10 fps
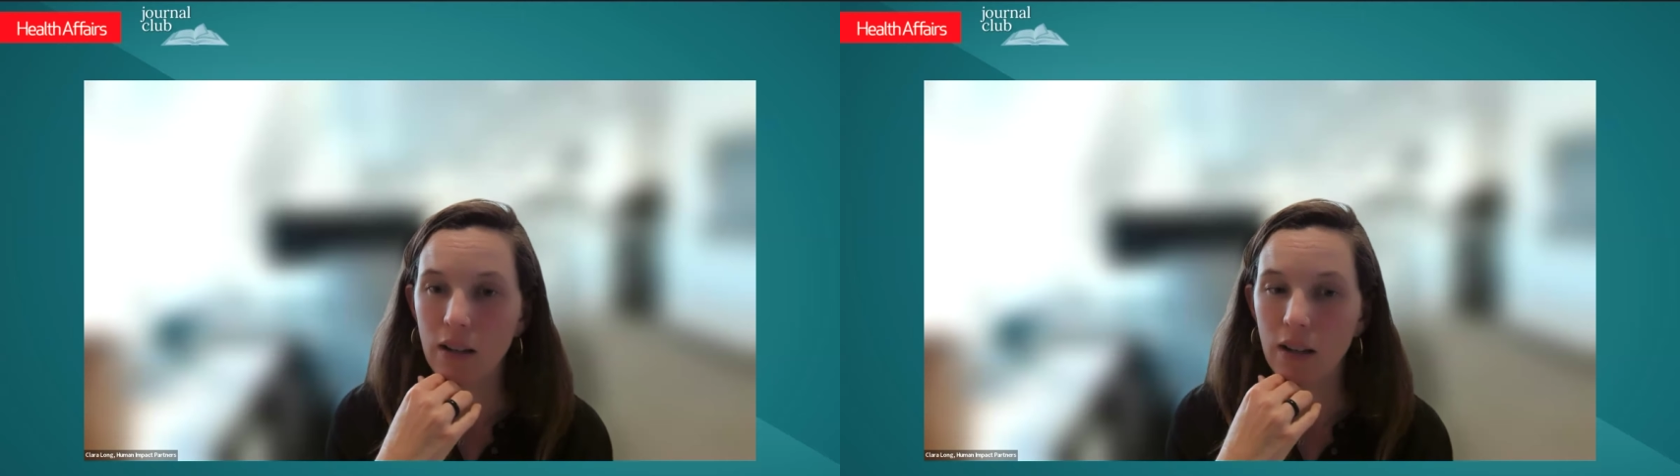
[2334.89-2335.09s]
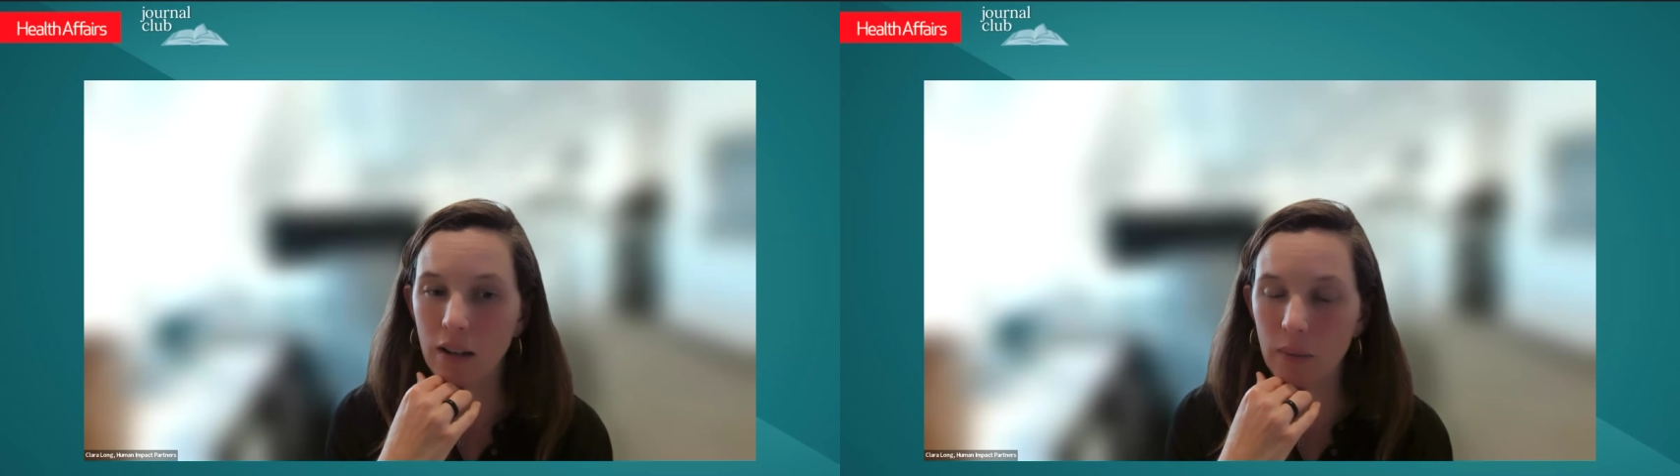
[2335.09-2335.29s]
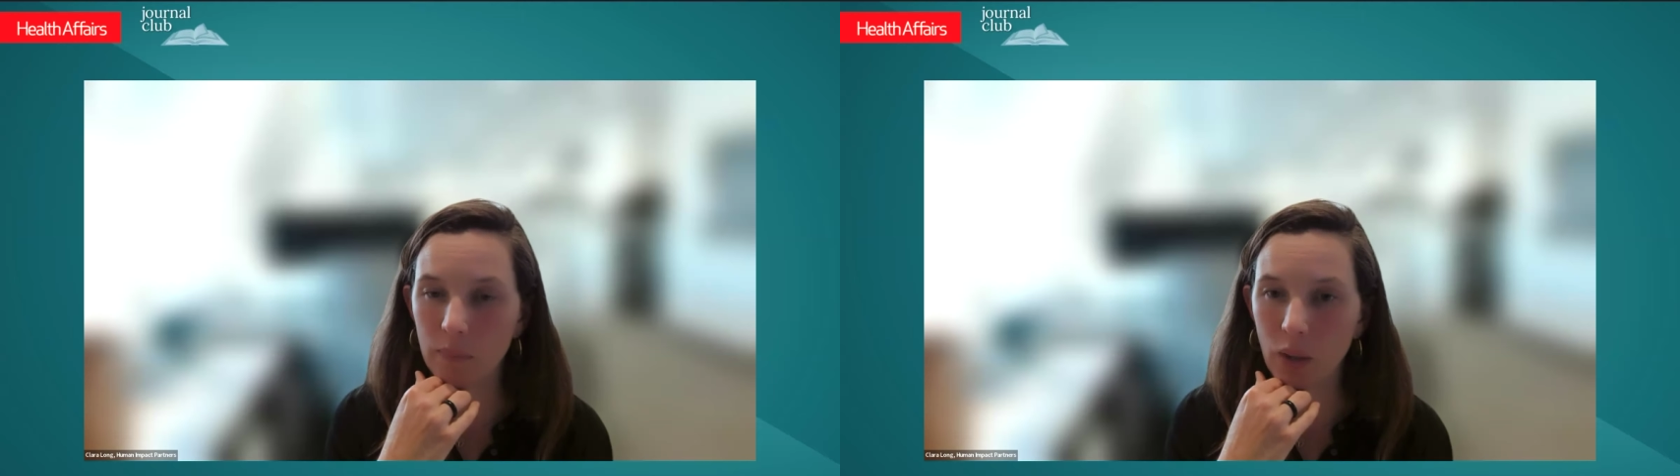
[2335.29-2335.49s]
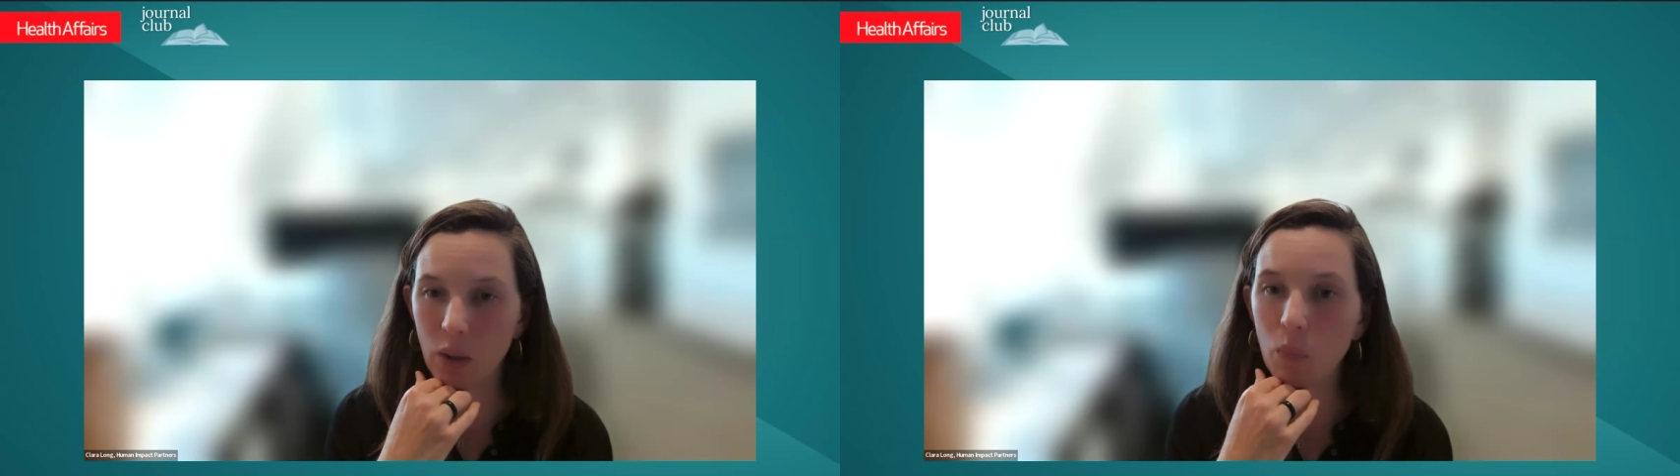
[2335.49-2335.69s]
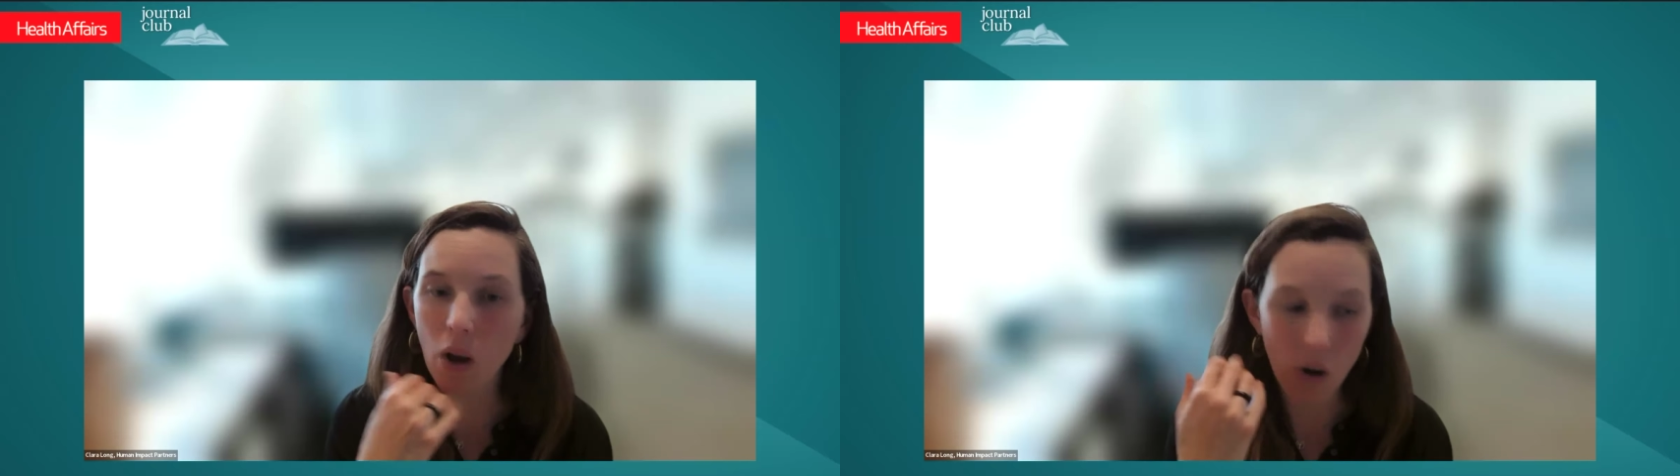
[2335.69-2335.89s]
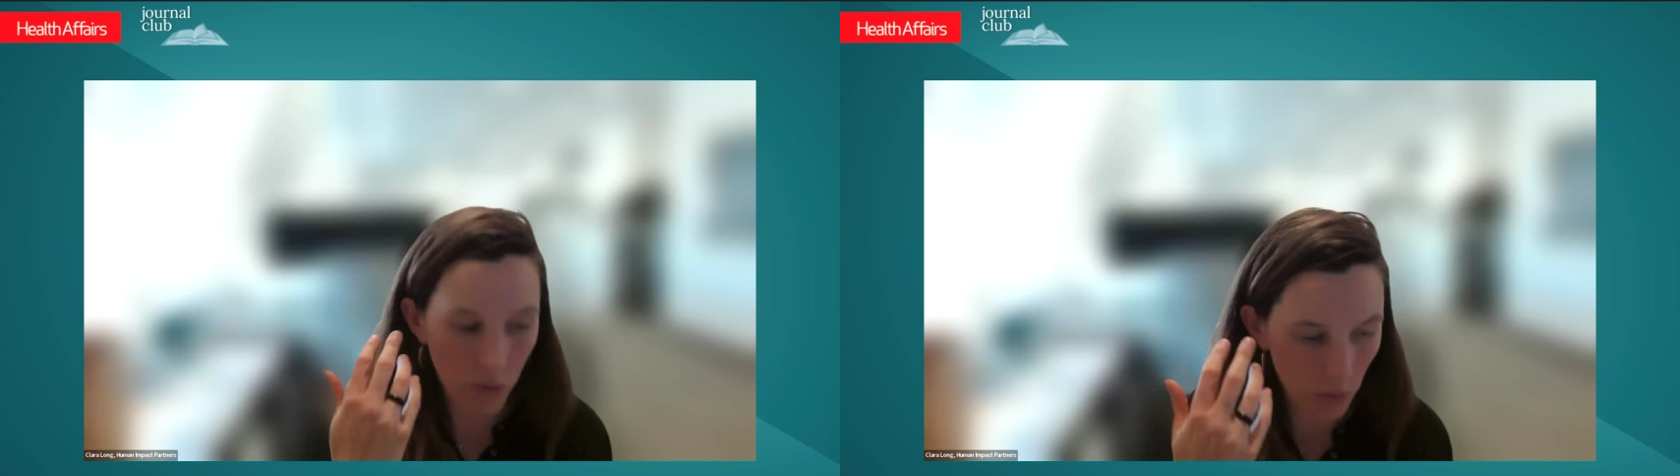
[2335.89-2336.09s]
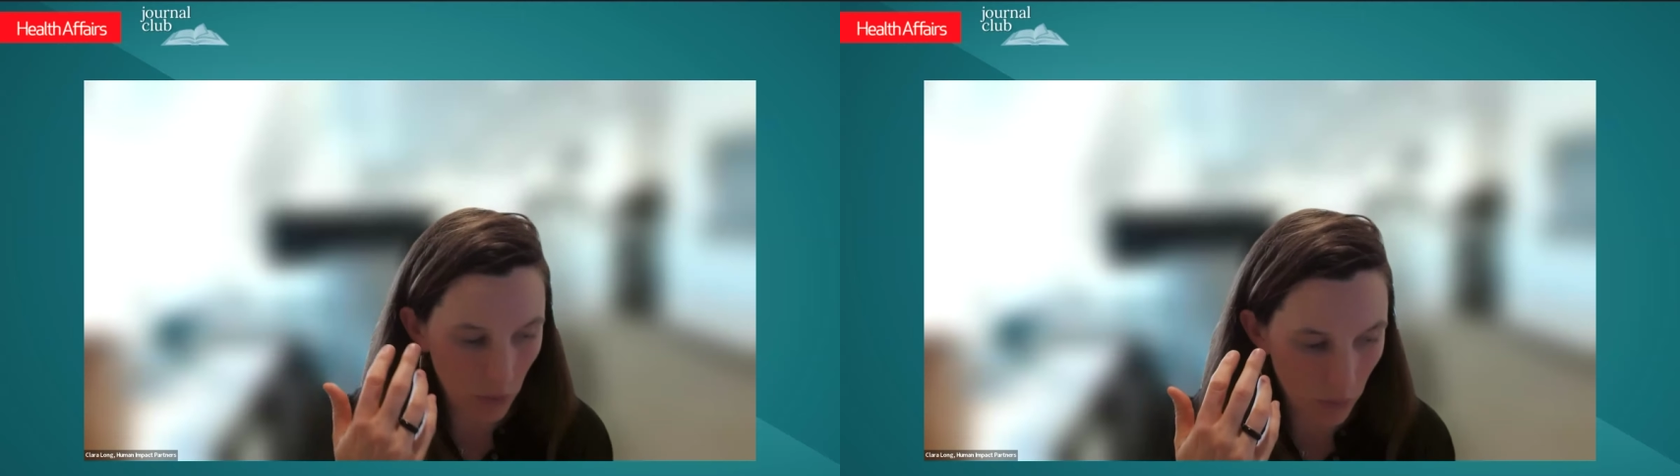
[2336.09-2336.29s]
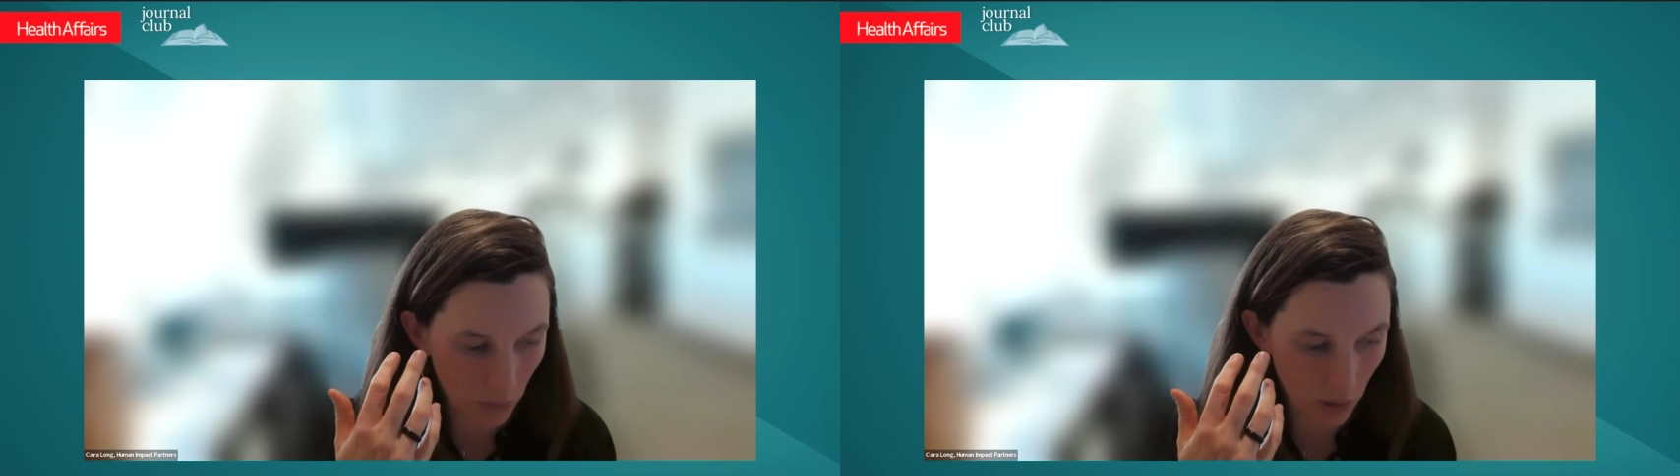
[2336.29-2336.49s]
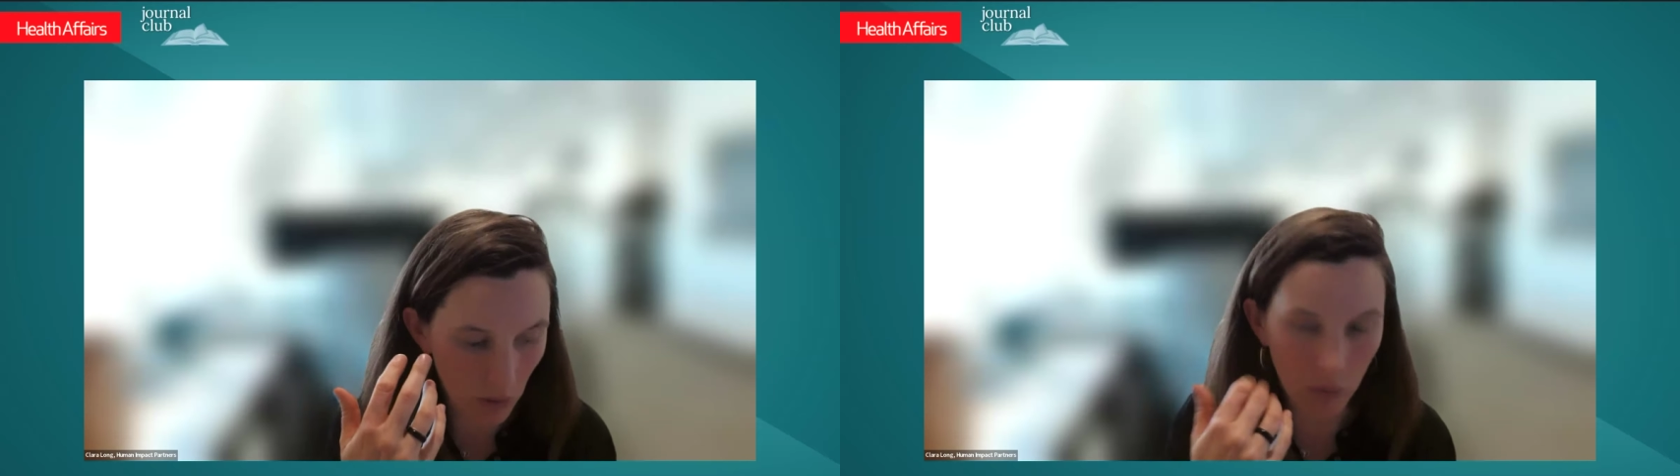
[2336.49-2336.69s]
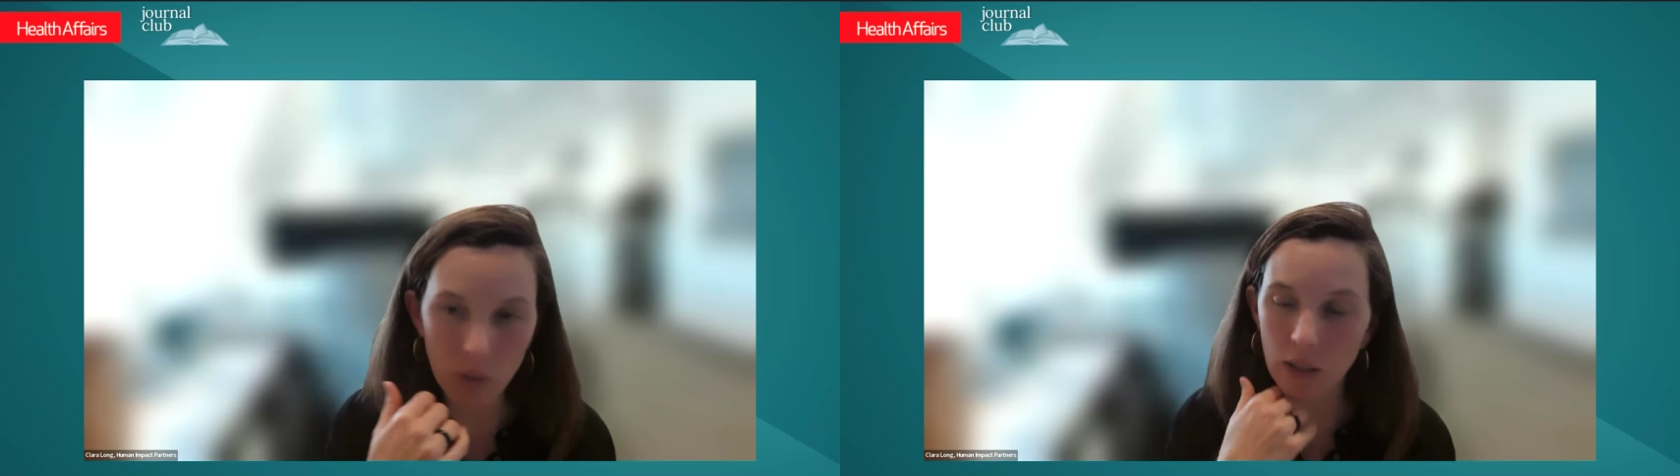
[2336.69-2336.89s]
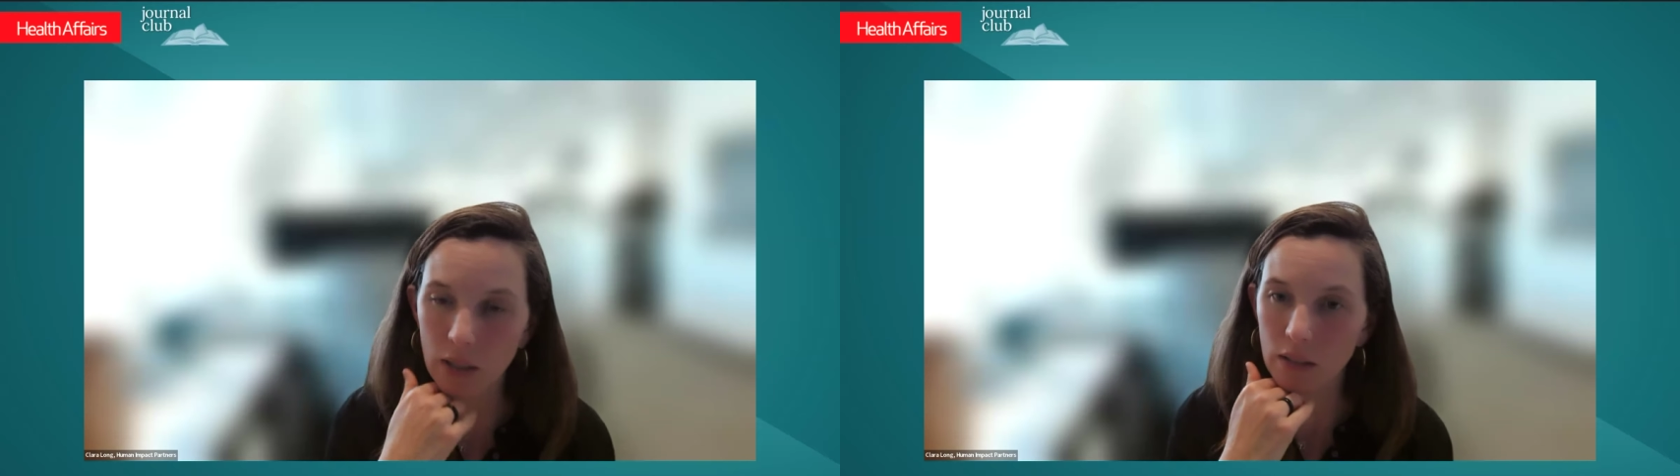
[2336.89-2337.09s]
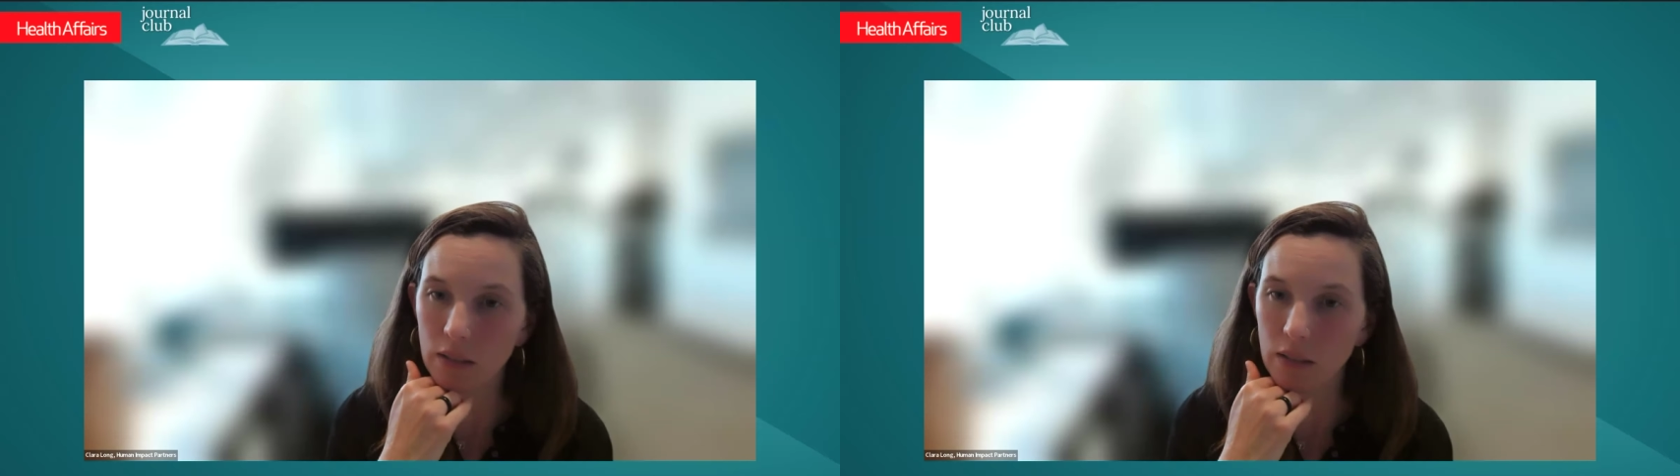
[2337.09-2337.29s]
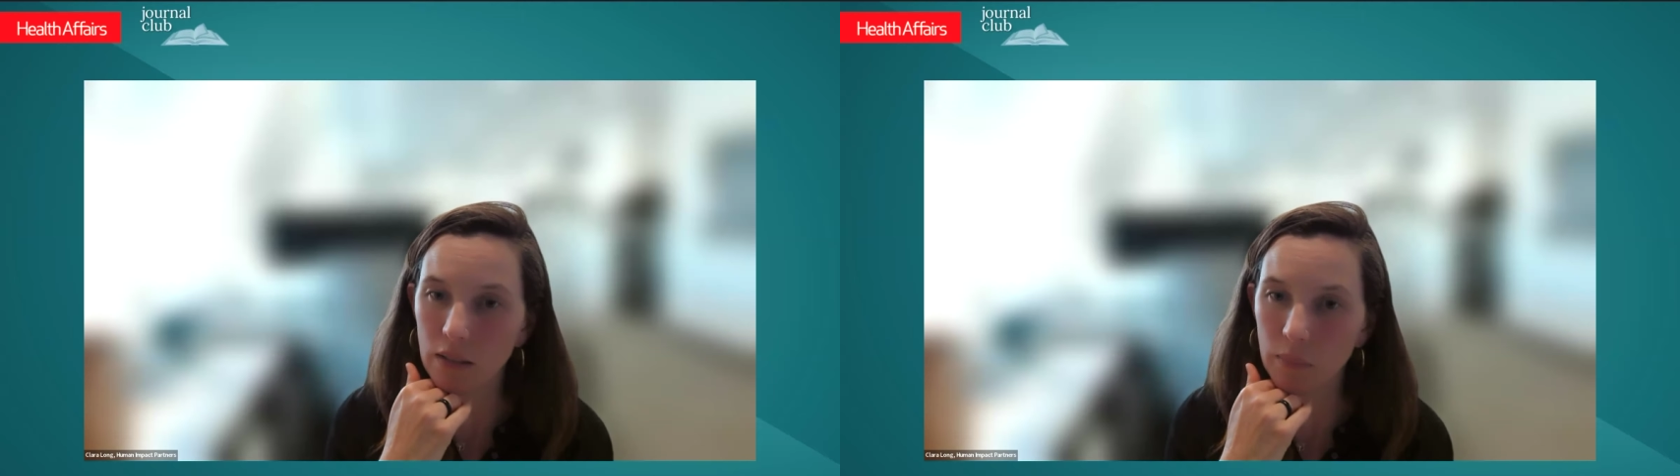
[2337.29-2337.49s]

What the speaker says: And we also included